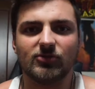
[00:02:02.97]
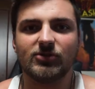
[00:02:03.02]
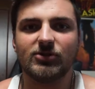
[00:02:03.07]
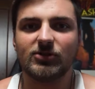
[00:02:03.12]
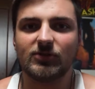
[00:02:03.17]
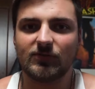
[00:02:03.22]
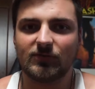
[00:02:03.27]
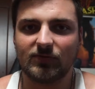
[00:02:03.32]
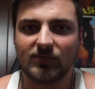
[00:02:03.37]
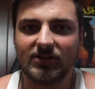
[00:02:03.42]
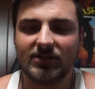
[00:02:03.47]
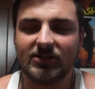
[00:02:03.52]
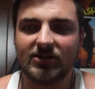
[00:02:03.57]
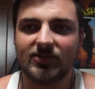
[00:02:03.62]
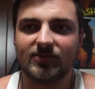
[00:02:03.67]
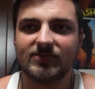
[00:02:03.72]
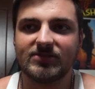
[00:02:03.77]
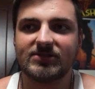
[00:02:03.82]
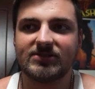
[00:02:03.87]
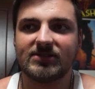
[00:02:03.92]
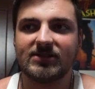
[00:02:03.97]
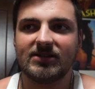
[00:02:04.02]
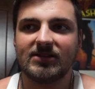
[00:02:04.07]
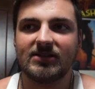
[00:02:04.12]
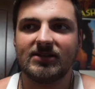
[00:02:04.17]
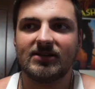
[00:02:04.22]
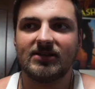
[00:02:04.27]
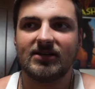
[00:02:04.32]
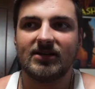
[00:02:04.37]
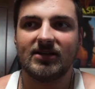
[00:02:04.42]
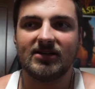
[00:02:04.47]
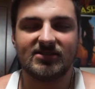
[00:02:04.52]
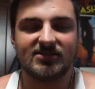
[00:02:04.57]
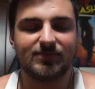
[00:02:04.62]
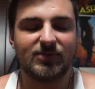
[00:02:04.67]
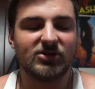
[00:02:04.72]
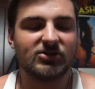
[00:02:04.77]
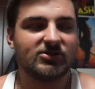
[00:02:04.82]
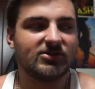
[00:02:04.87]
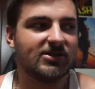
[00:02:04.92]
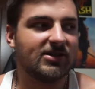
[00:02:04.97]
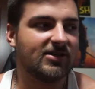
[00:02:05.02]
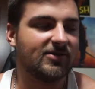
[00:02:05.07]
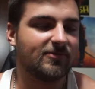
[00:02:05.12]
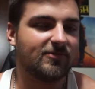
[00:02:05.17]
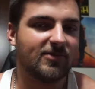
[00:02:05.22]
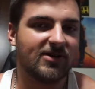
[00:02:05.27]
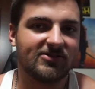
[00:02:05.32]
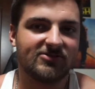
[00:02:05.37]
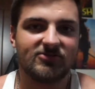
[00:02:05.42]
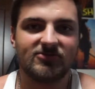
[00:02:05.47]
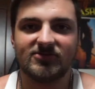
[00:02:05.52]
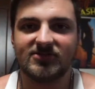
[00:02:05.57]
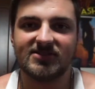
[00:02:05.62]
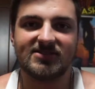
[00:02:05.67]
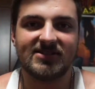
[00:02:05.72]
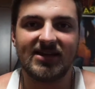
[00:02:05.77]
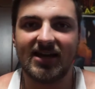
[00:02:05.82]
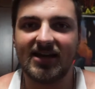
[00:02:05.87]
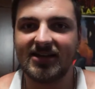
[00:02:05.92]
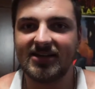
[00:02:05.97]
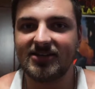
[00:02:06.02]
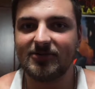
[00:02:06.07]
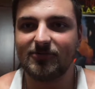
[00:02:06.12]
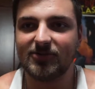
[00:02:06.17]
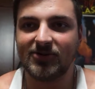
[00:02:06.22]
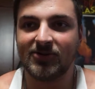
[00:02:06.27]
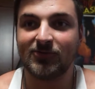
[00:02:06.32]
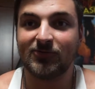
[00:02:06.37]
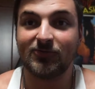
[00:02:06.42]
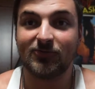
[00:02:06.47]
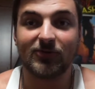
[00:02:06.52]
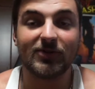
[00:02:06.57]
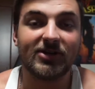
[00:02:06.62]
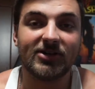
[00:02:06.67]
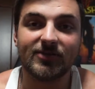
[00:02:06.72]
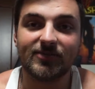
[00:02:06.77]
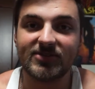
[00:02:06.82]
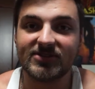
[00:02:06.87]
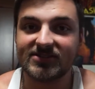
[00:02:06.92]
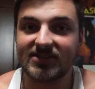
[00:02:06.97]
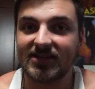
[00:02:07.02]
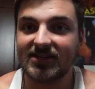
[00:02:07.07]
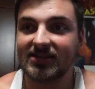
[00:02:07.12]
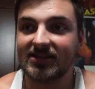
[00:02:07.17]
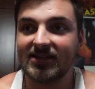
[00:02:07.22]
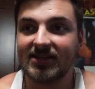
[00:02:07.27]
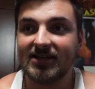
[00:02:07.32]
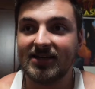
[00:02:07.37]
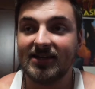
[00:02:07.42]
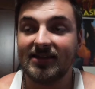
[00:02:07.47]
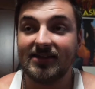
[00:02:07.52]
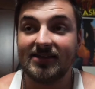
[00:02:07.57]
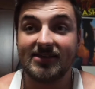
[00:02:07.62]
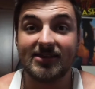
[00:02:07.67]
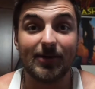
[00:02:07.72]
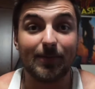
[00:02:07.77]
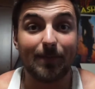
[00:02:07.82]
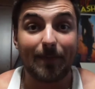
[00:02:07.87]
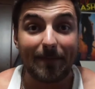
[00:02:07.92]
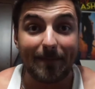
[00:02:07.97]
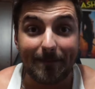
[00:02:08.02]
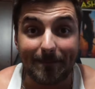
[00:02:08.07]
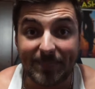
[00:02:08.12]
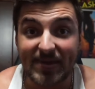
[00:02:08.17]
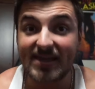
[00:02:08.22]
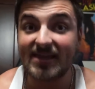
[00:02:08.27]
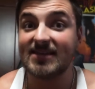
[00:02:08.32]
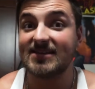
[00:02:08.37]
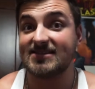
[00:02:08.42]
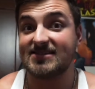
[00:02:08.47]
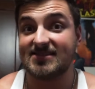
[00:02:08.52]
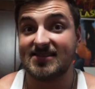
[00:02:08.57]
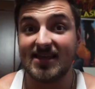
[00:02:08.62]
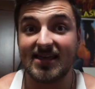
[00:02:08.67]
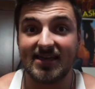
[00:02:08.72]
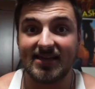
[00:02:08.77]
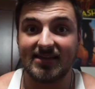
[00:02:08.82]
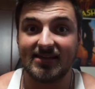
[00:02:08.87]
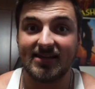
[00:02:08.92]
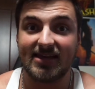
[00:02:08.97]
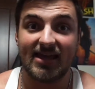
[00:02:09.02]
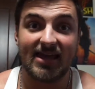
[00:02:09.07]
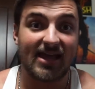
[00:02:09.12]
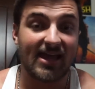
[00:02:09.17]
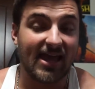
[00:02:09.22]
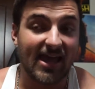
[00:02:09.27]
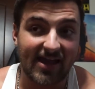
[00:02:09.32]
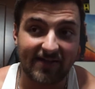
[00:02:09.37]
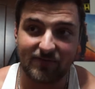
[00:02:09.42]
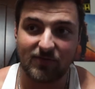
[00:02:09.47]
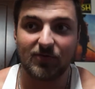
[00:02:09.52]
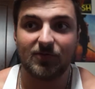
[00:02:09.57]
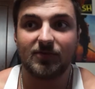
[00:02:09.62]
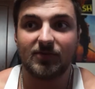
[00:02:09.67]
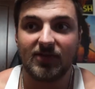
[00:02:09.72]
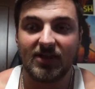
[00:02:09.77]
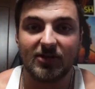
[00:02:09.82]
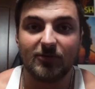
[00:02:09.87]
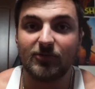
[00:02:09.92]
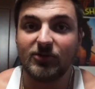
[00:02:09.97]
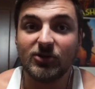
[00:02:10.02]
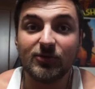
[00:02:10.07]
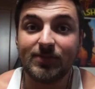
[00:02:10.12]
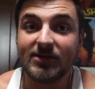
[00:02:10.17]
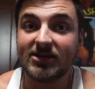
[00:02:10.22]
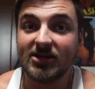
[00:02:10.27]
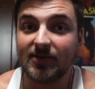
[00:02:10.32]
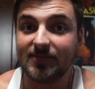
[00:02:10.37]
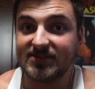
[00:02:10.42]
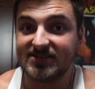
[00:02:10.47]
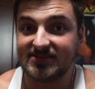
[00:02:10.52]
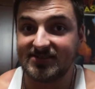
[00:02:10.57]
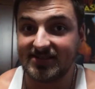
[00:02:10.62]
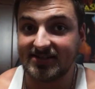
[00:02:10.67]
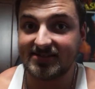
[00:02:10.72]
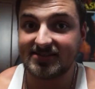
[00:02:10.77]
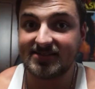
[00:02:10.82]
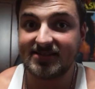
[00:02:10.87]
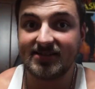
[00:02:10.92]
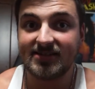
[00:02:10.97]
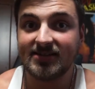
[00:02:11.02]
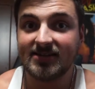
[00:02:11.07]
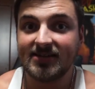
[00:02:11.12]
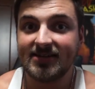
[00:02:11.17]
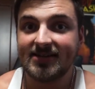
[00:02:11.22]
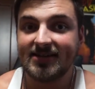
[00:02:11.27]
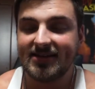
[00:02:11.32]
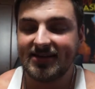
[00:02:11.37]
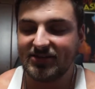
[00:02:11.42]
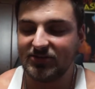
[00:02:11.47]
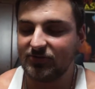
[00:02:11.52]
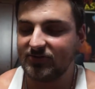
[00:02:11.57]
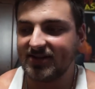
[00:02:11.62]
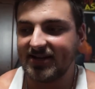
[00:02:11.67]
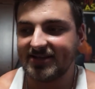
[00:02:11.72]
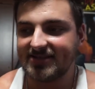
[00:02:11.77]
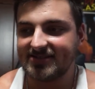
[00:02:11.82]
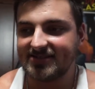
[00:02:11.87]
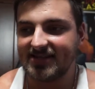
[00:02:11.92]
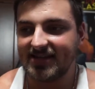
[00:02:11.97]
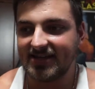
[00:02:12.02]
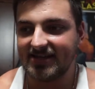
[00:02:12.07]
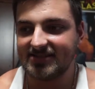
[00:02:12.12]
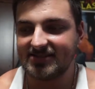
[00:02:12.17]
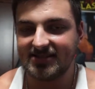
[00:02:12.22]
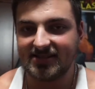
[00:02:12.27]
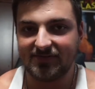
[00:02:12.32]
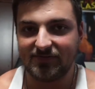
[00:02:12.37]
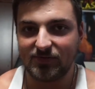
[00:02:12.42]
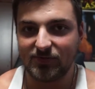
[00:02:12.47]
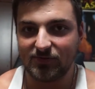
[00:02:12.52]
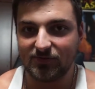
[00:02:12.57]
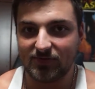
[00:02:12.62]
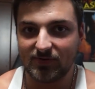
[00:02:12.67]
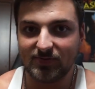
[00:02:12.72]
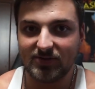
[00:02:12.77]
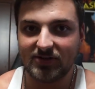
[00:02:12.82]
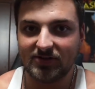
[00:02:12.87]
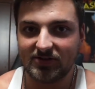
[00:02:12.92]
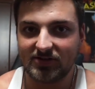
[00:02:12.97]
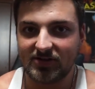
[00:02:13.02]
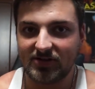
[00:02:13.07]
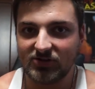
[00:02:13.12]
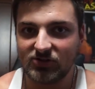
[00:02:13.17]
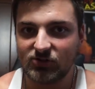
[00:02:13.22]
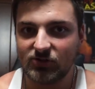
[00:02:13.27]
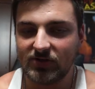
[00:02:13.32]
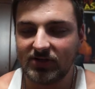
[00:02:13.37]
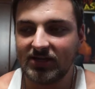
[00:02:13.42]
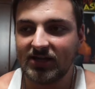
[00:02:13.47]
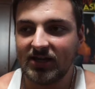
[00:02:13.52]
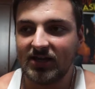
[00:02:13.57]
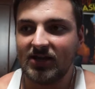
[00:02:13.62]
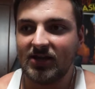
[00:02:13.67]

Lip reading: your freedoms, especially in Western society where freedom is like the biggest thing ever. Like, when you become a citizen in the United States, if you're from another country,